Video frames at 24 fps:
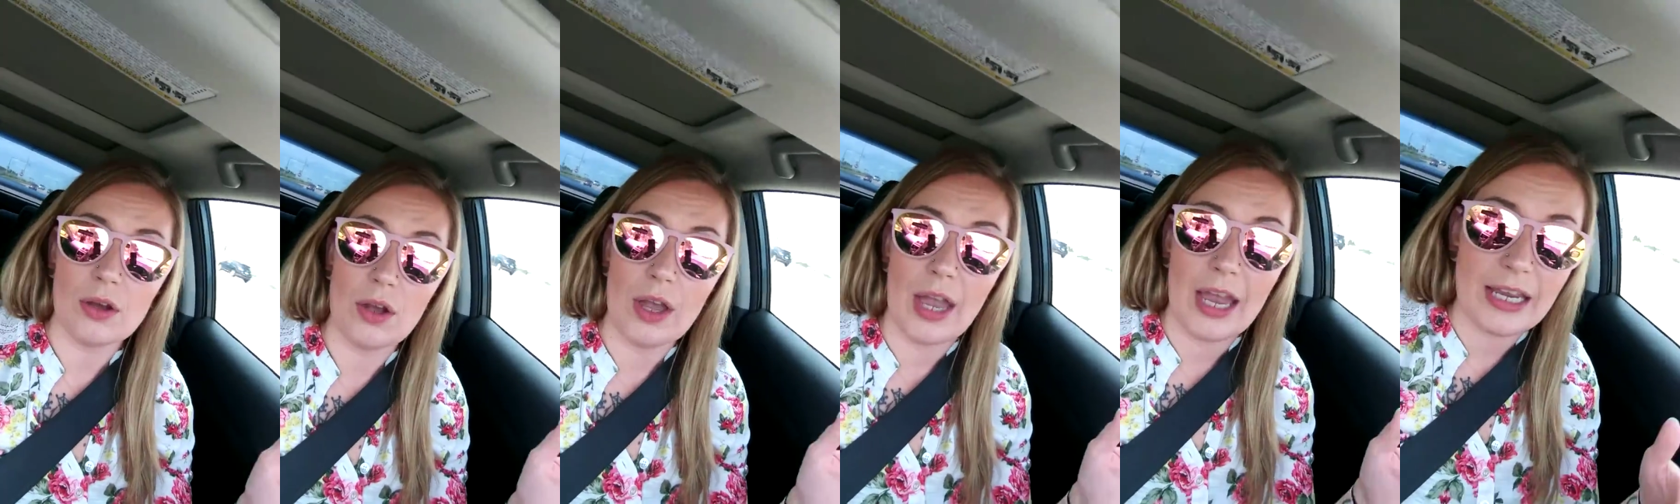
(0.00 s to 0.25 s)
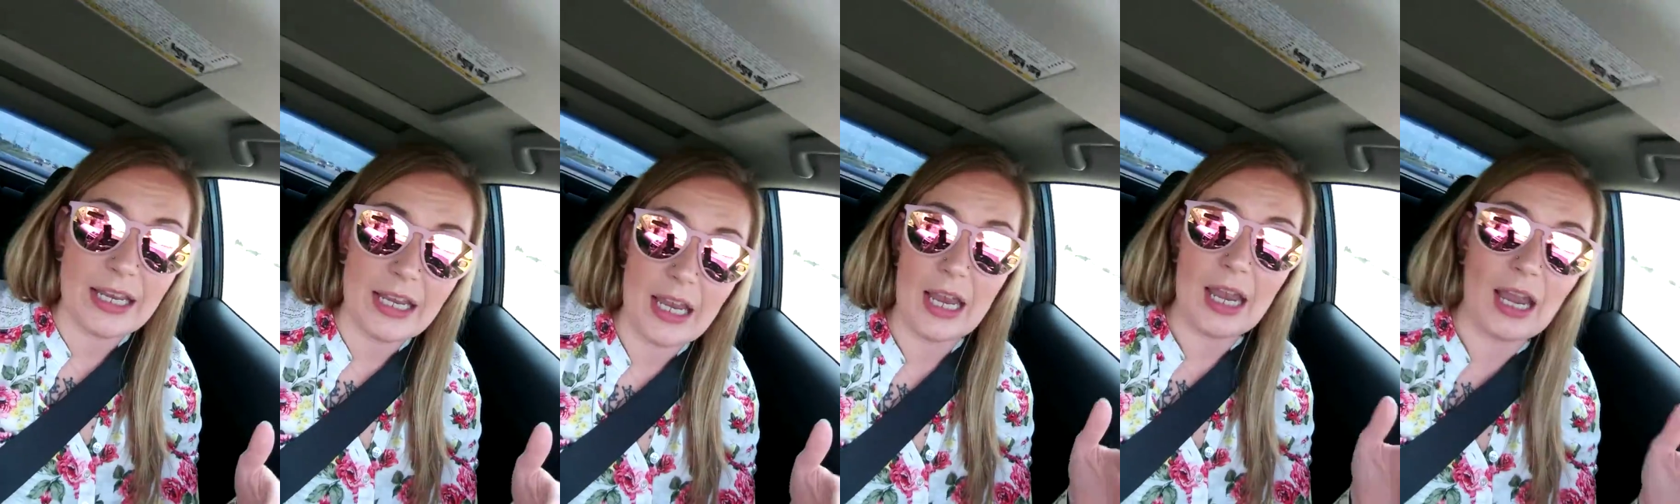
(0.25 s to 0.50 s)

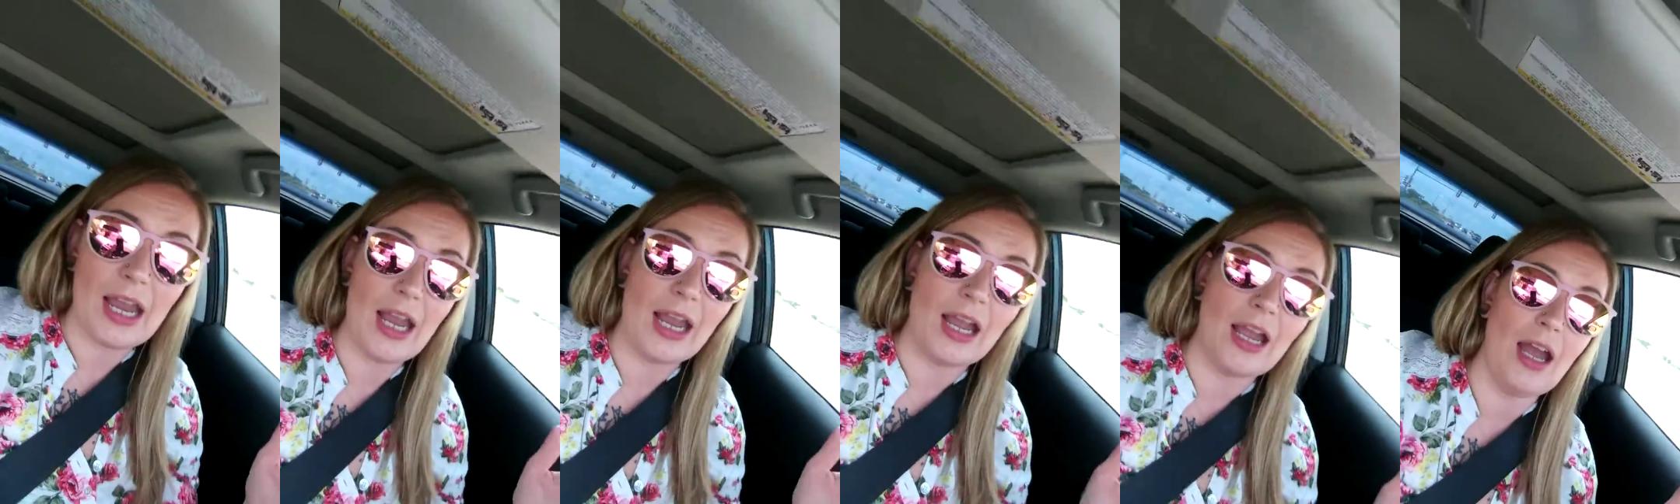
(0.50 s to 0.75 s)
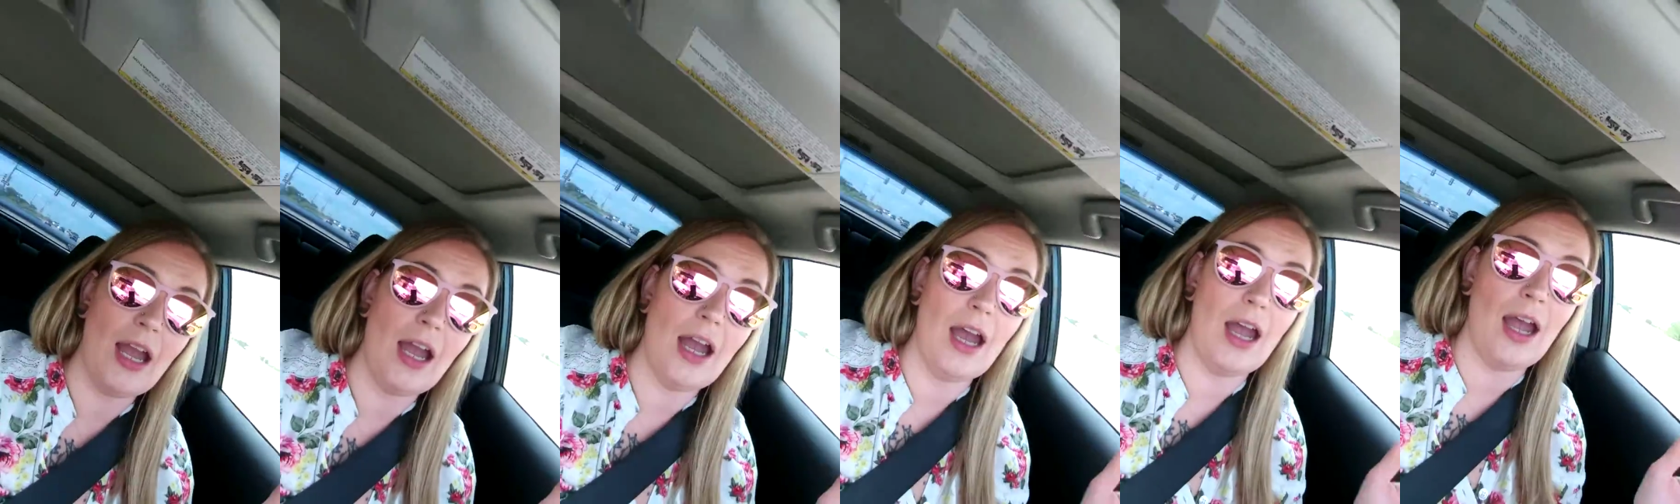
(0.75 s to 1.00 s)

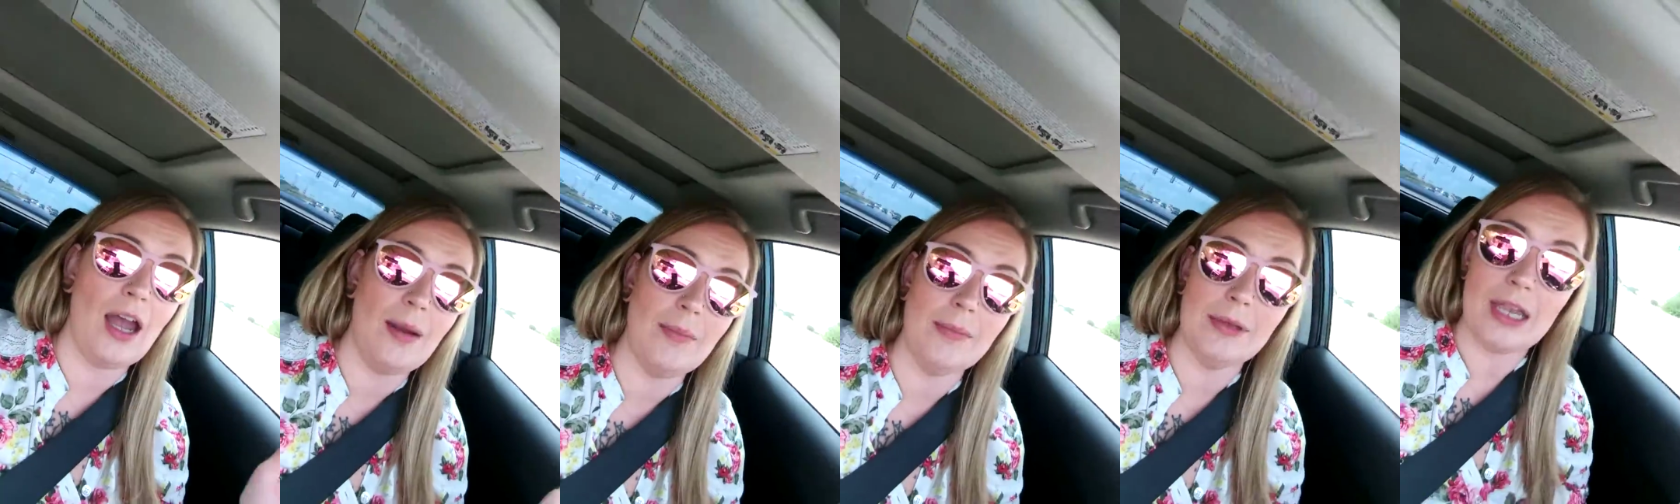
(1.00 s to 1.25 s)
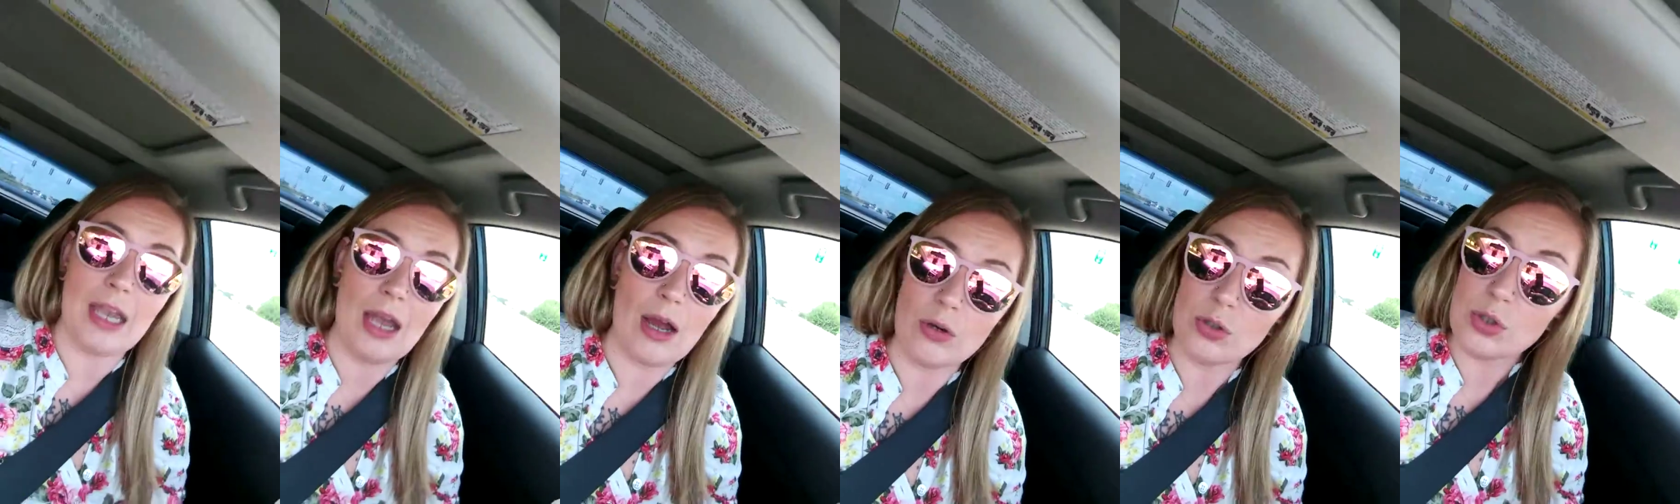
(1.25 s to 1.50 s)
aka I'm a
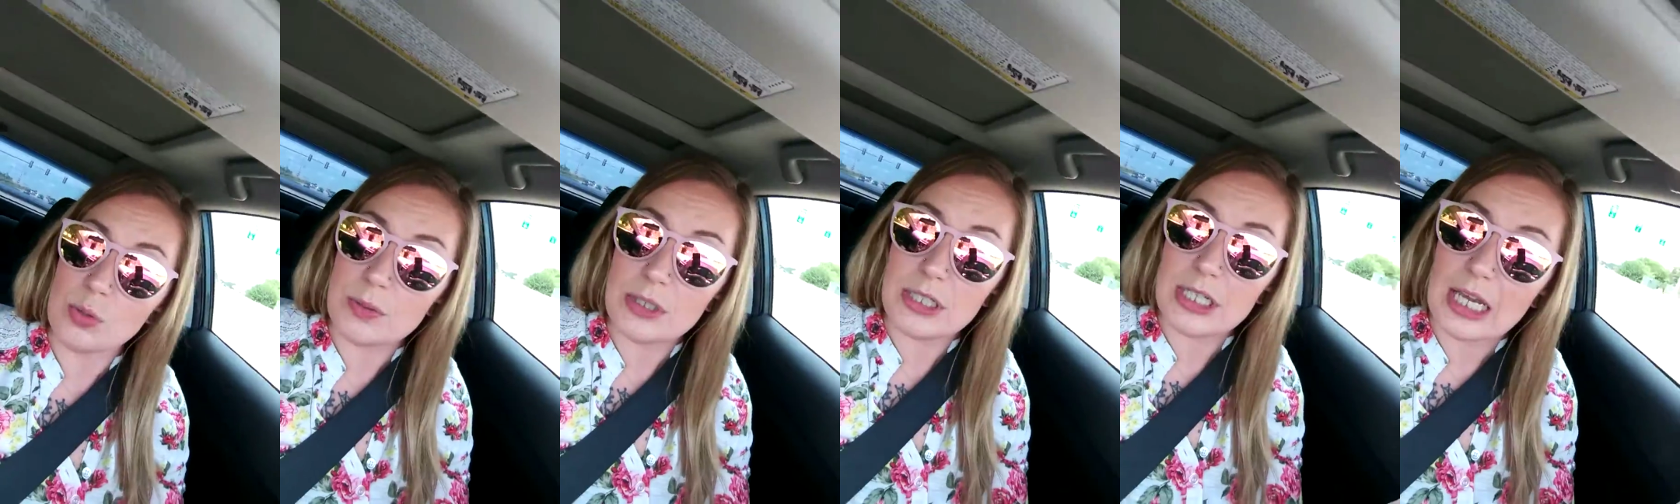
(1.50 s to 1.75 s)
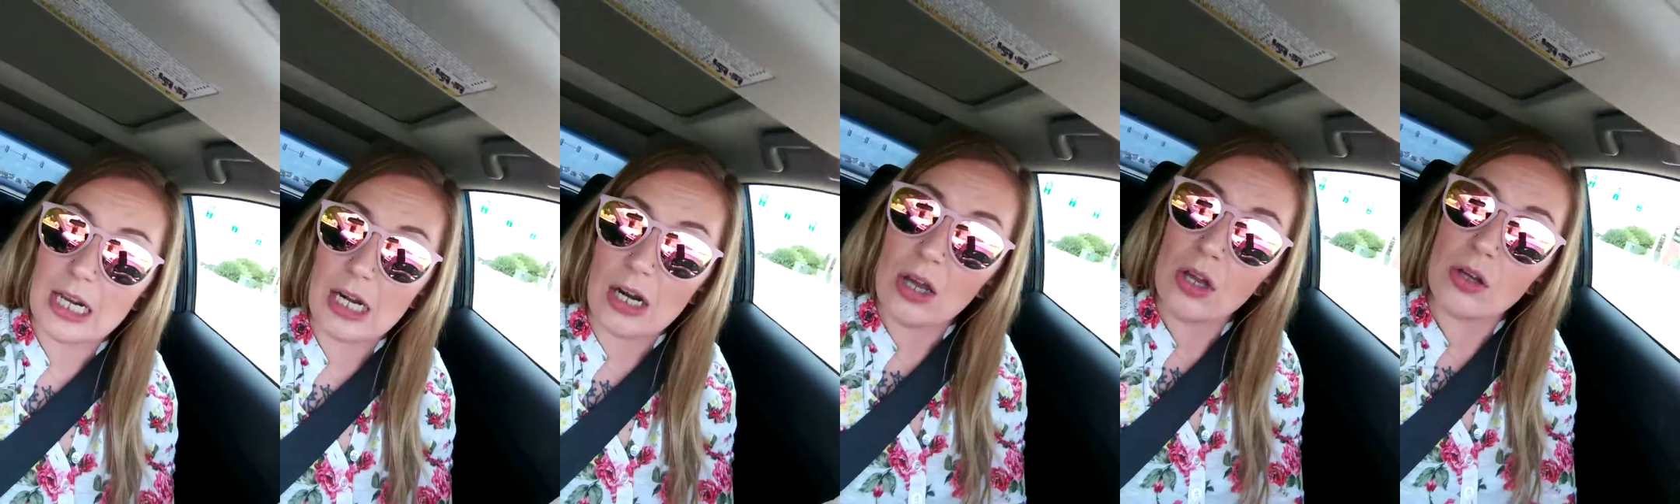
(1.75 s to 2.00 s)
couch
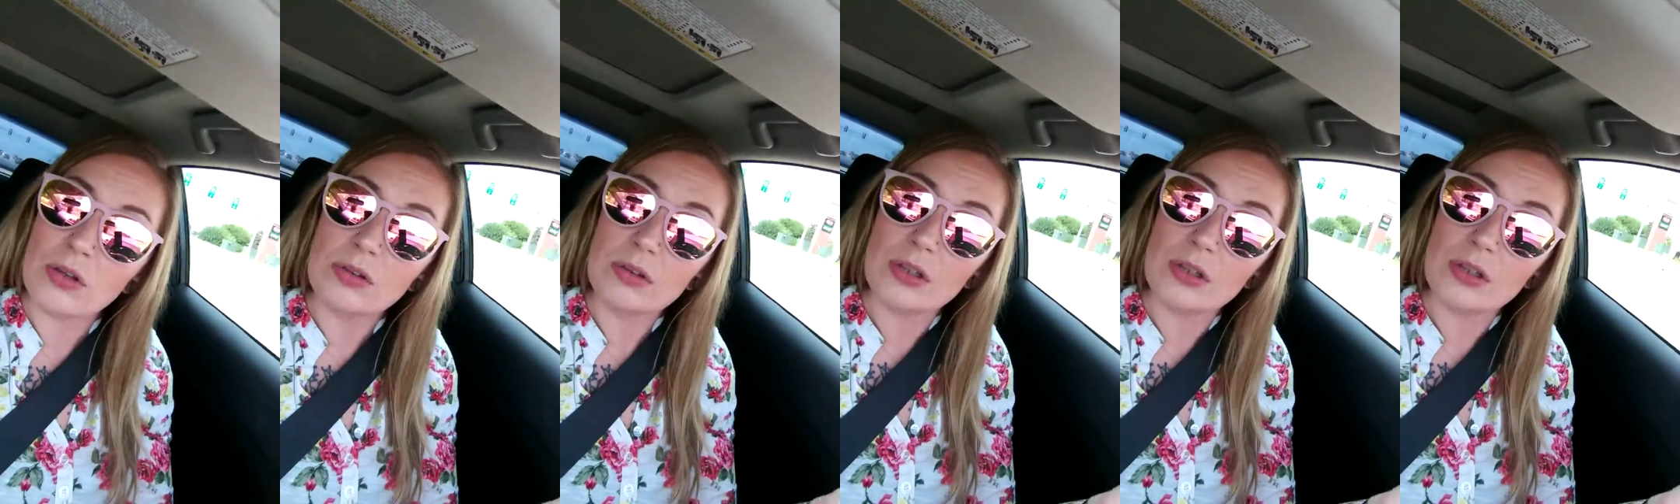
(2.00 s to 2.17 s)
potato